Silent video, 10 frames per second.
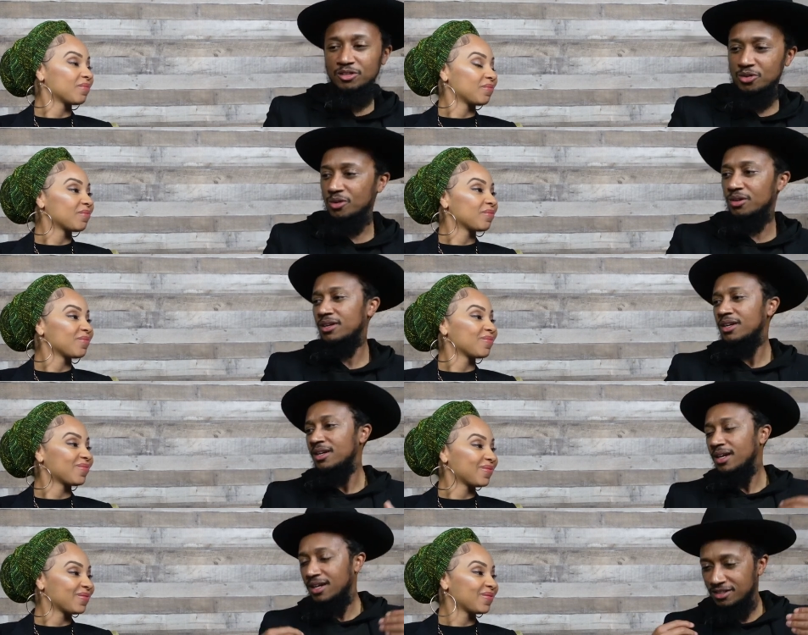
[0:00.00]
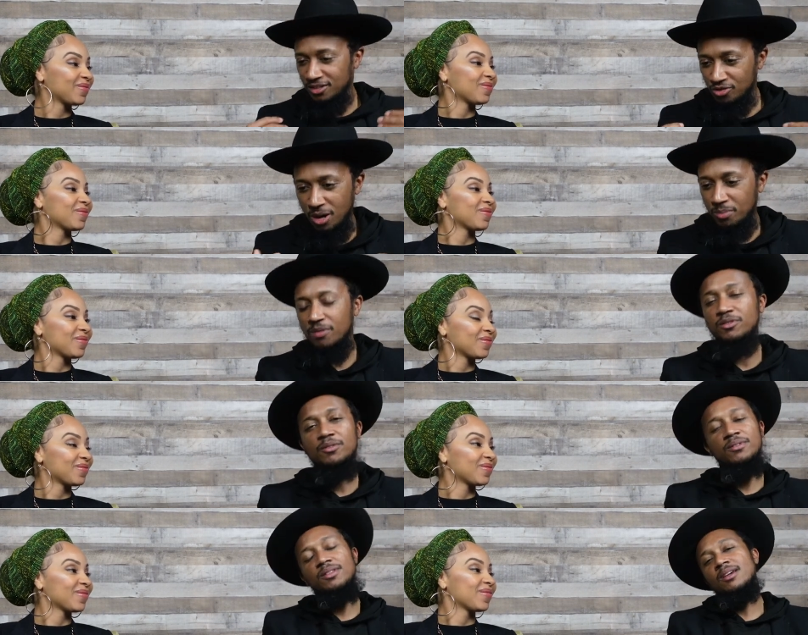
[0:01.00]
Speaker 1: door and to drop off
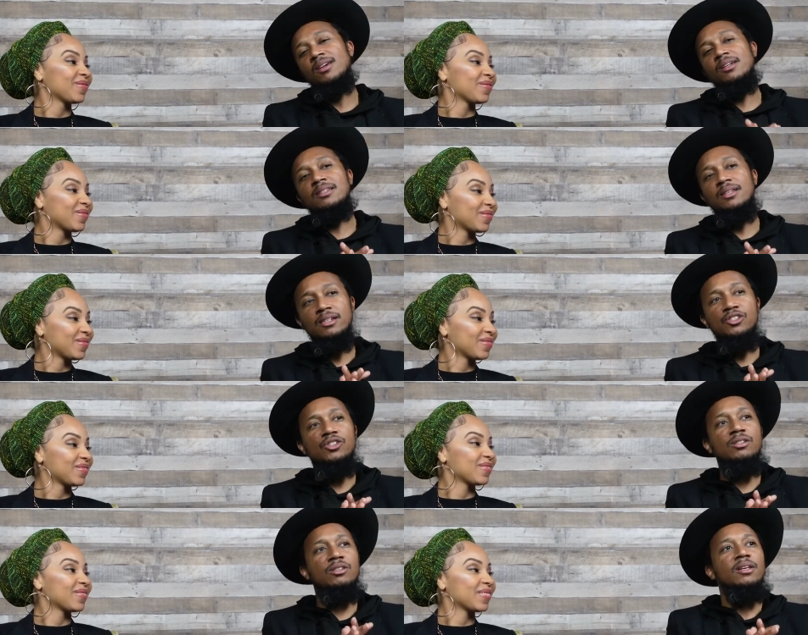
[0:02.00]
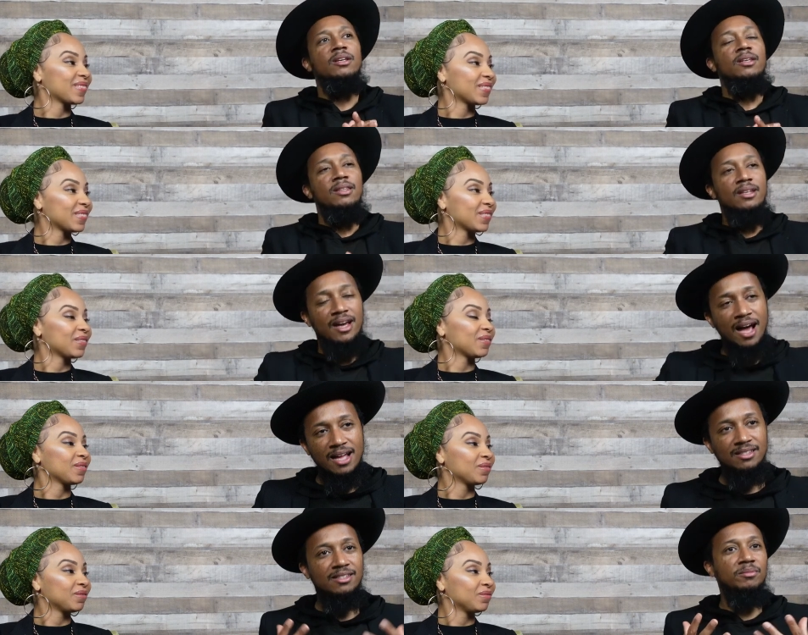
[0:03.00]
different things and just the
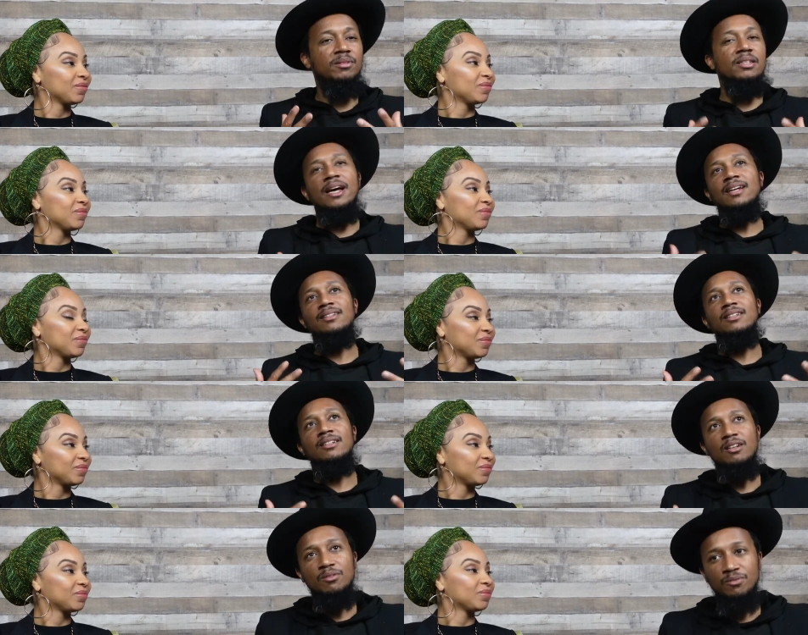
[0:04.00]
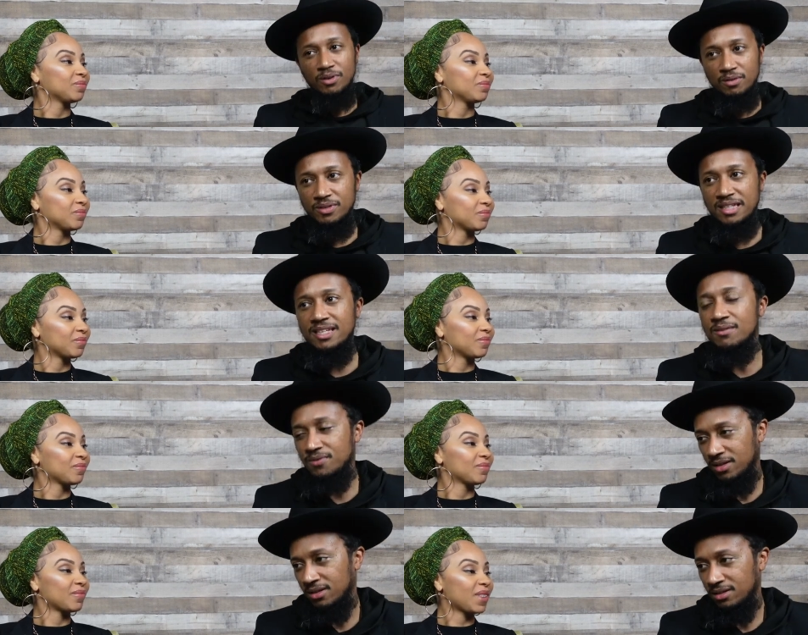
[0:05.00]
concept and the idea of, of
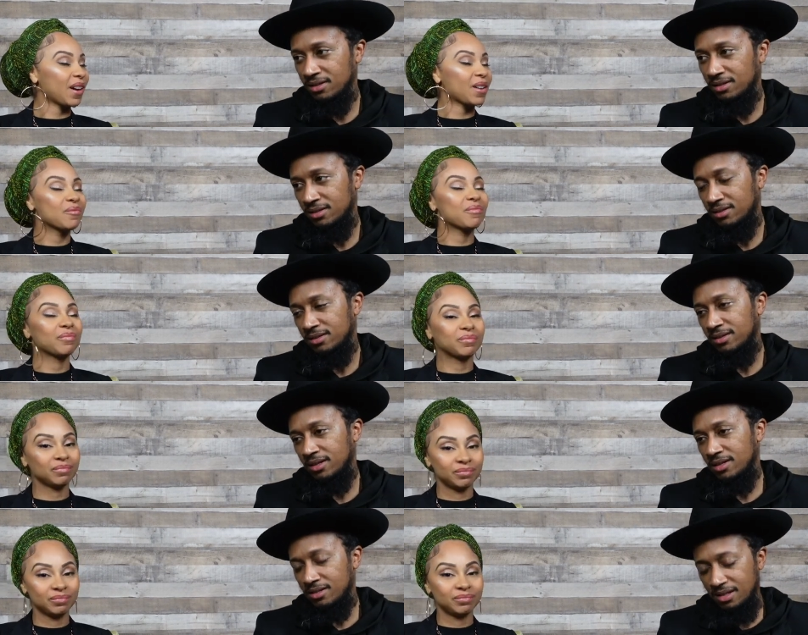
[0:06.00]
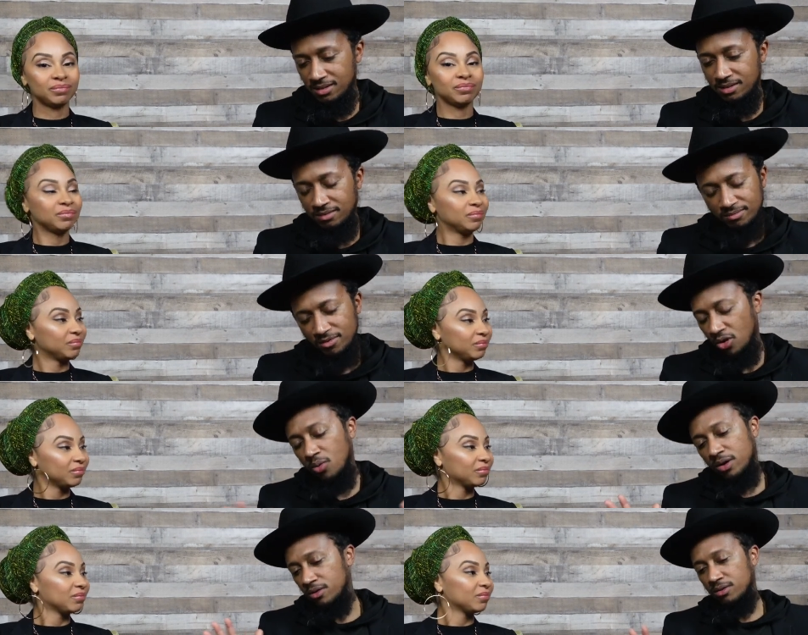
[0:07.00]
giving.
Speaker 2: Yeah.
Speaker 1: It's, it's
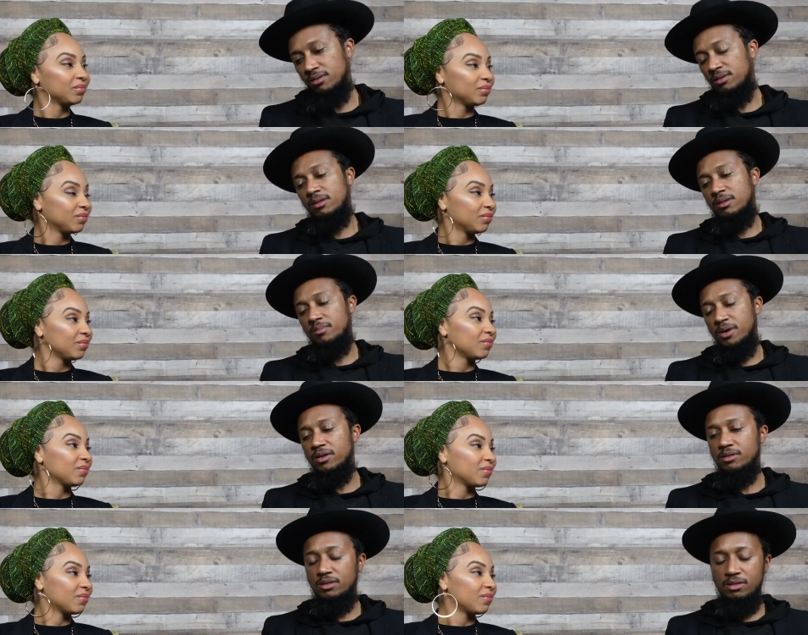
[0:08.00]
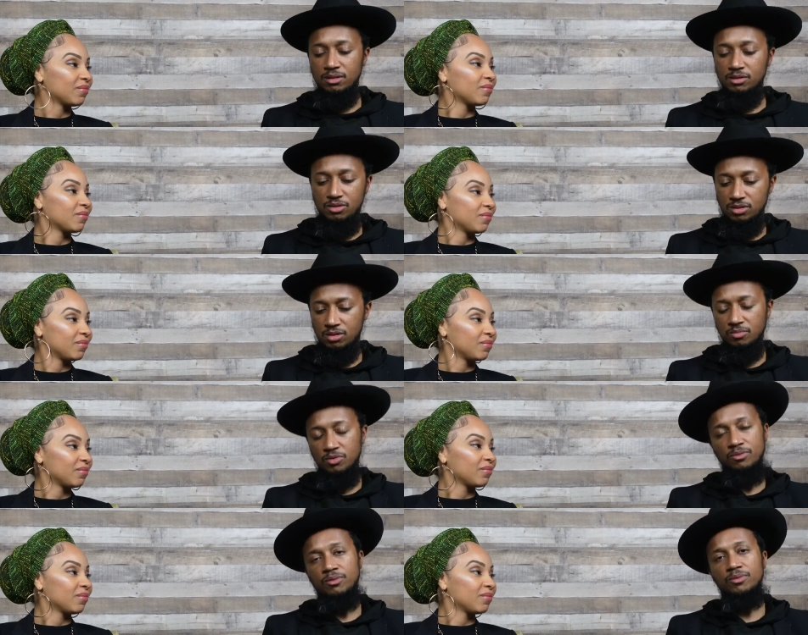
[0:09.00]
no other comparison. It's, it's just such a
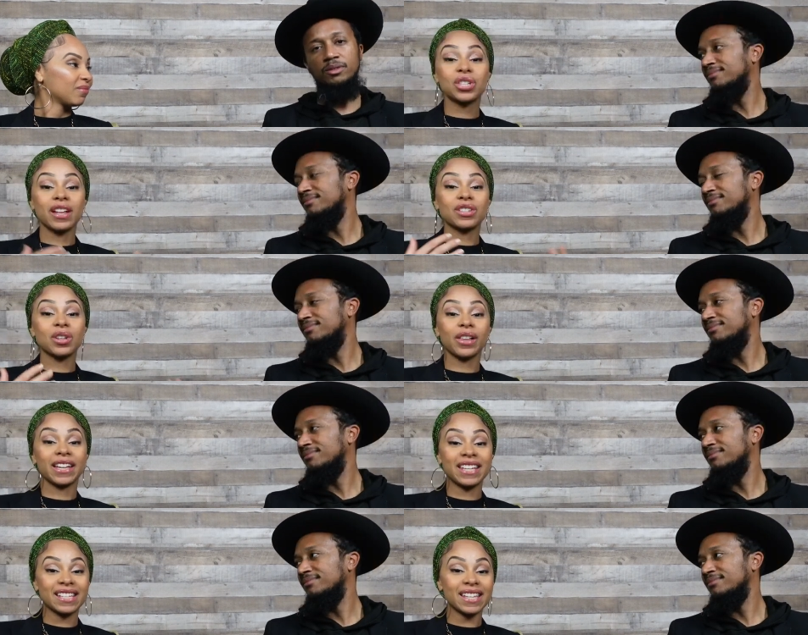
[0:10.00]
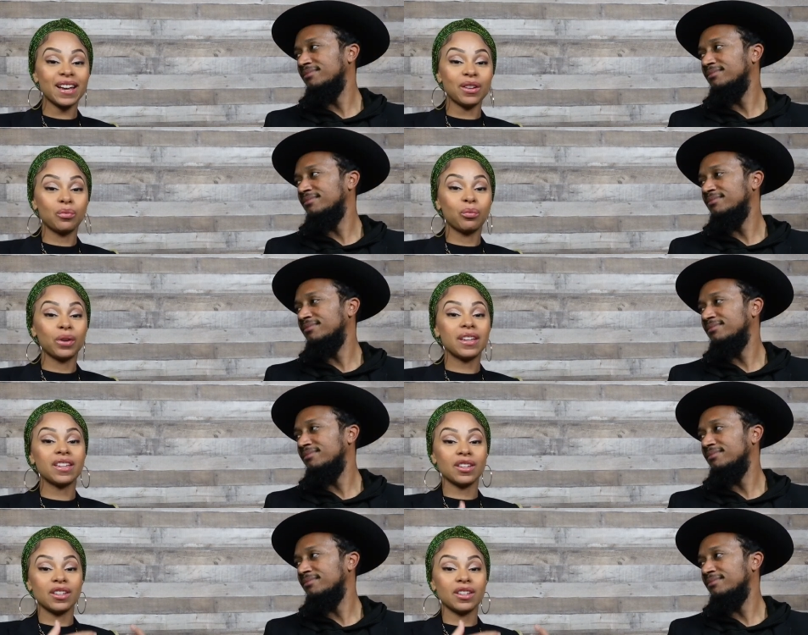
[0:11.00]
beautiful feeling.
Speaker 2: And so like he said, we,